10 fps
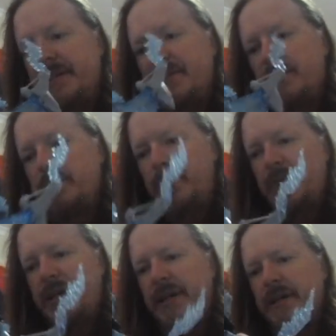
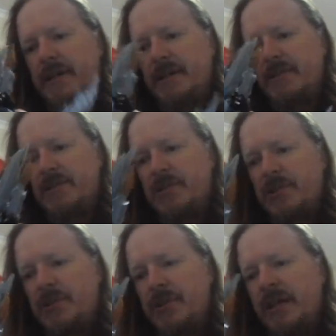disappointing.
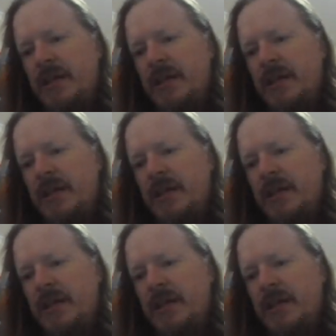So,